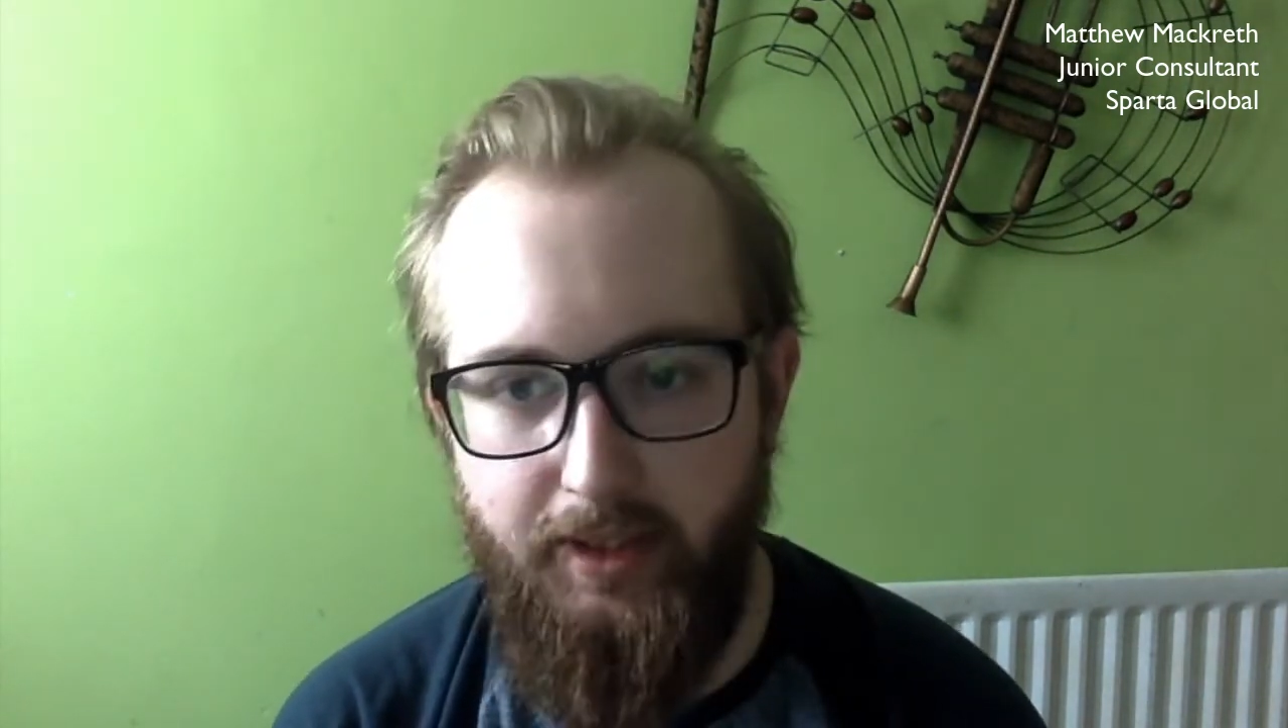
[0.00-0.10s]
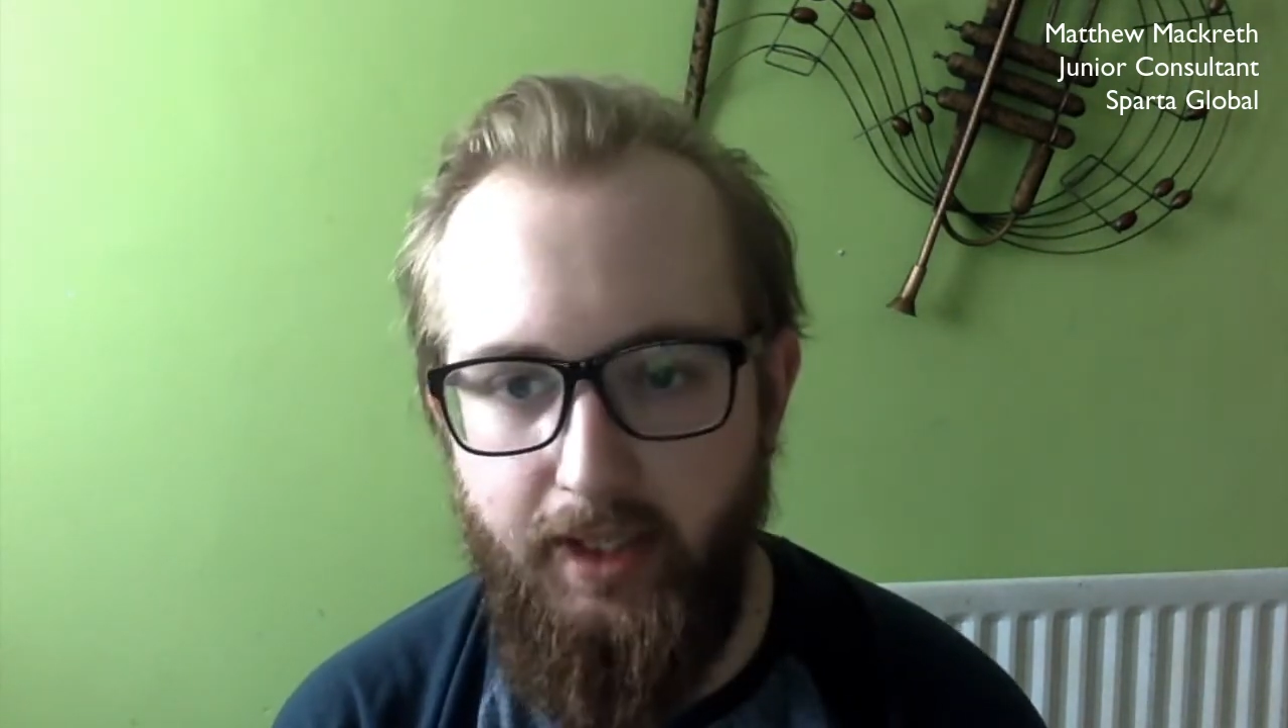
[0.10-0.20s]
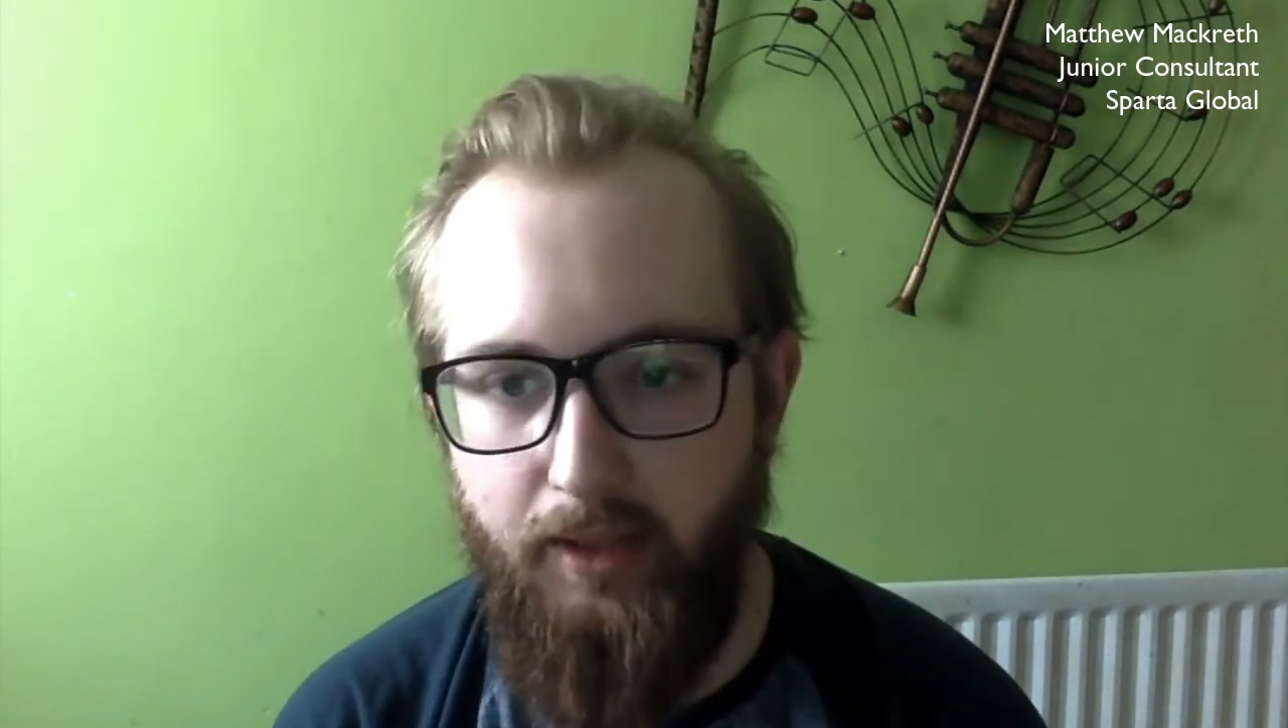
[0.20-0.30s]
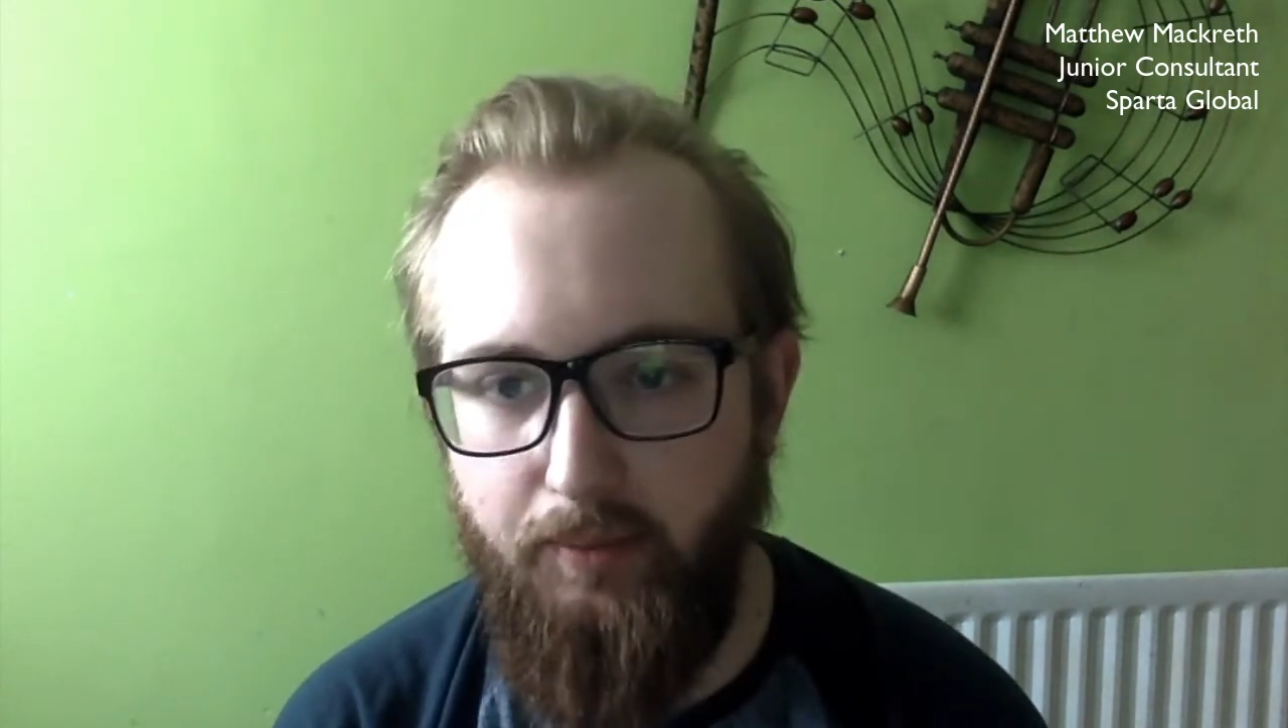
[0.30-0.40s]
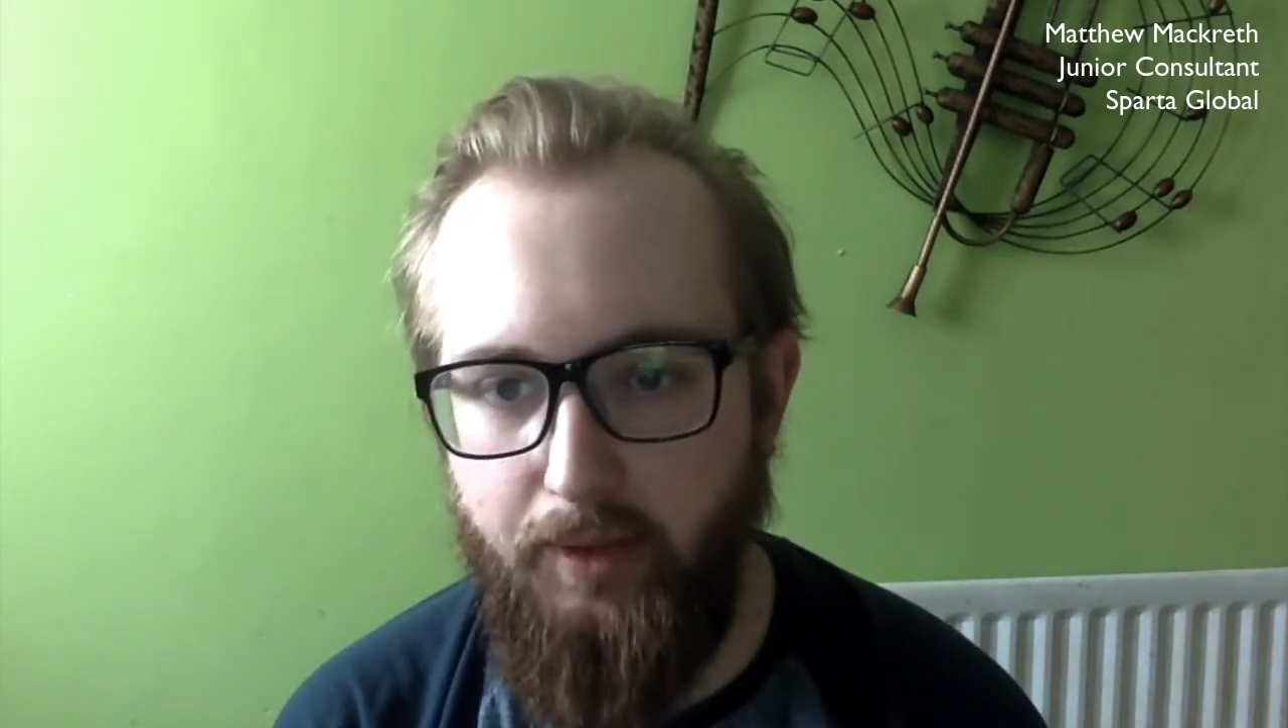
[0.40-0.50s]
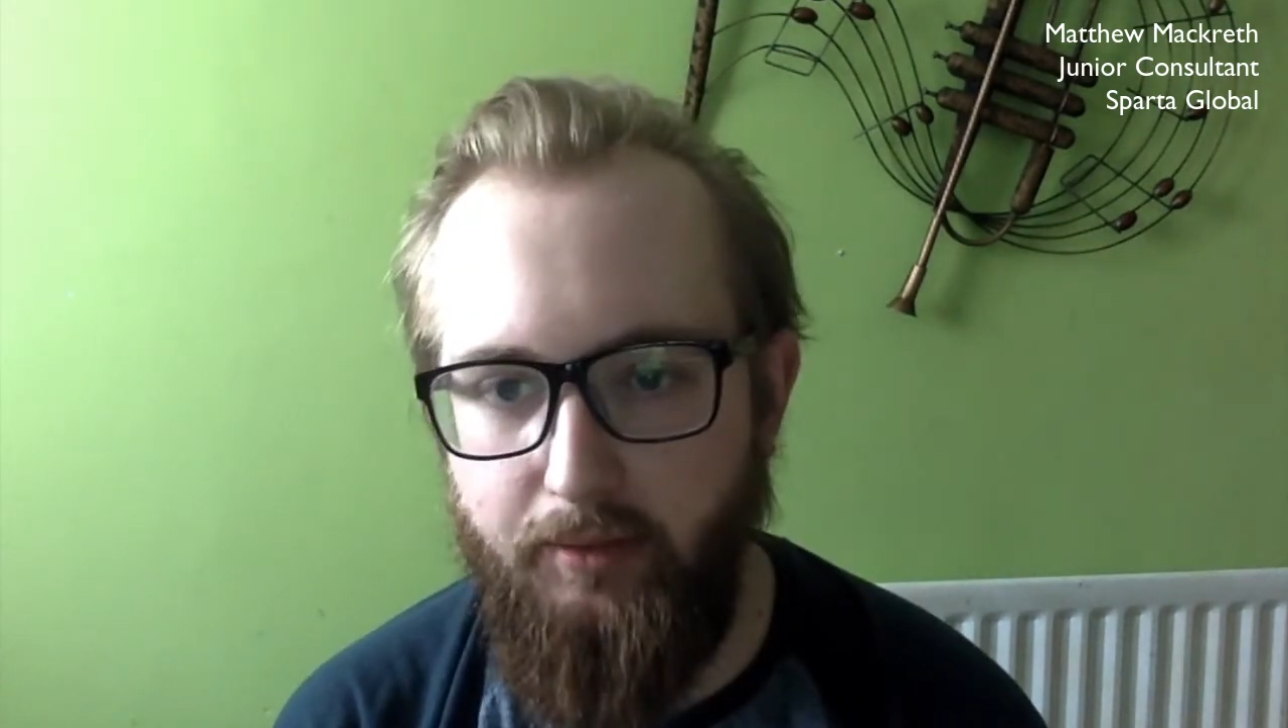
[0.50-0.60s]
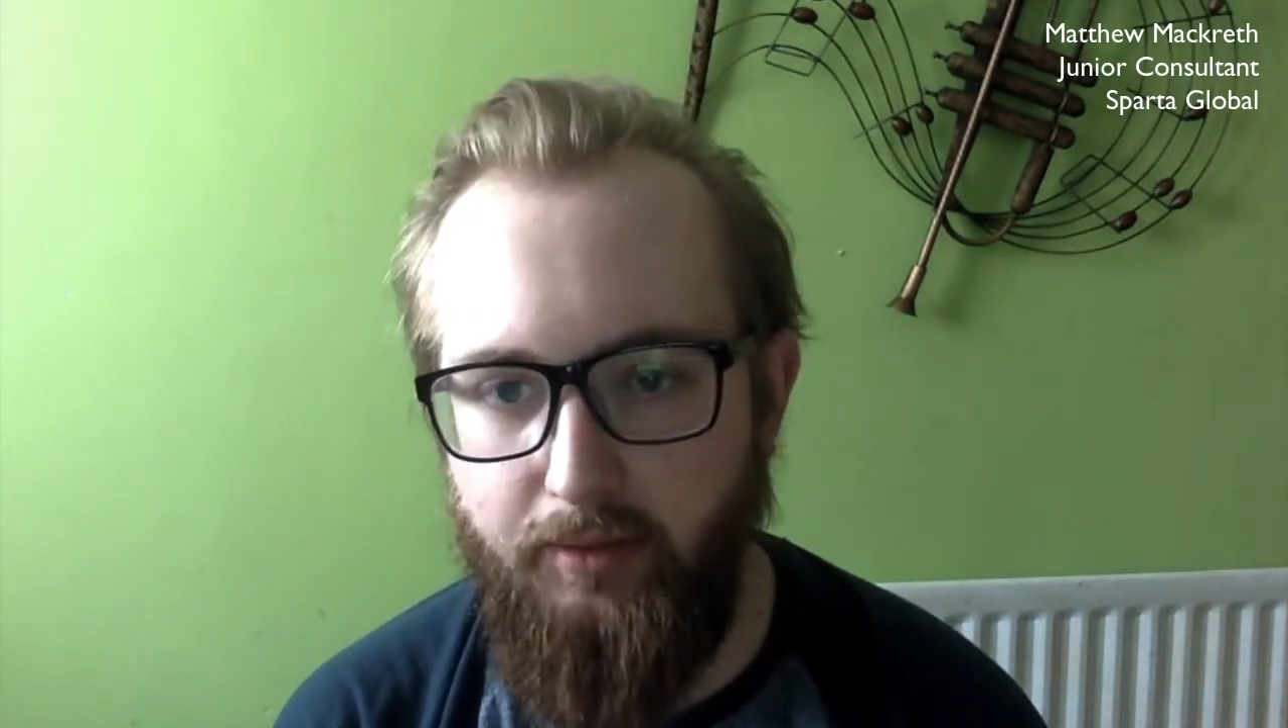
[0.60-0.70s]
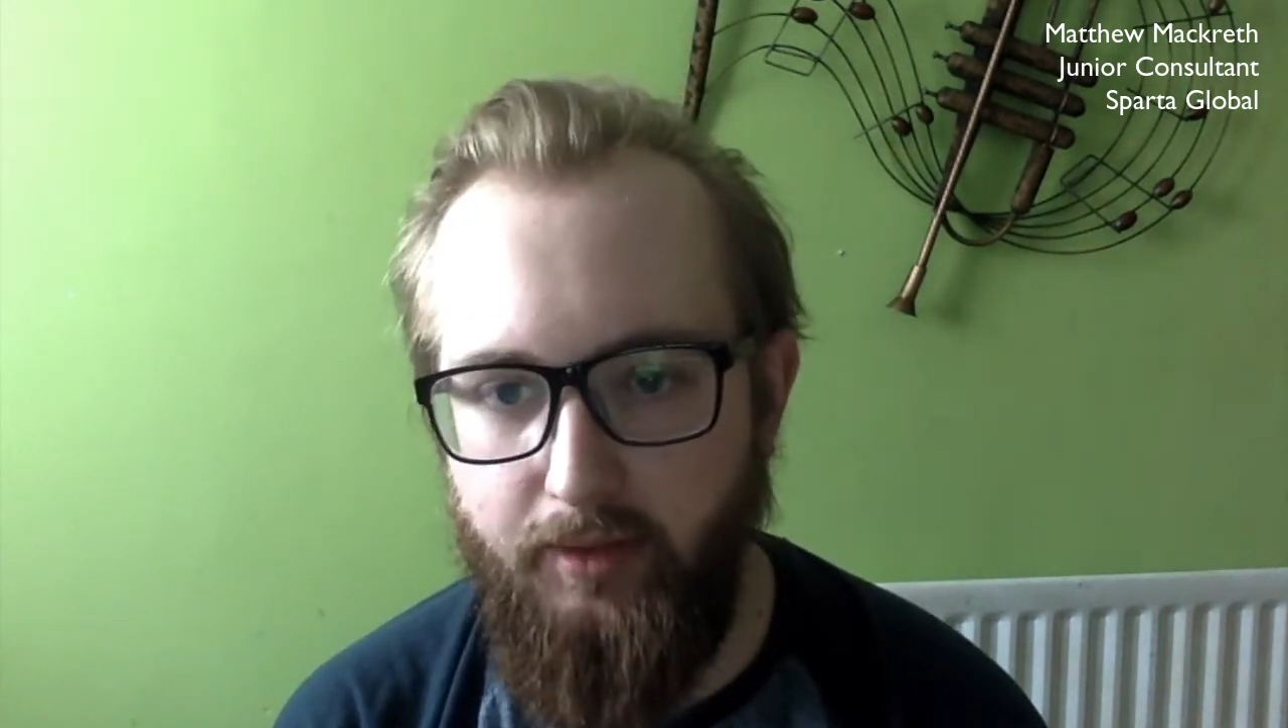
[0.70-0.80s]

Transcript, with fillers: to help you.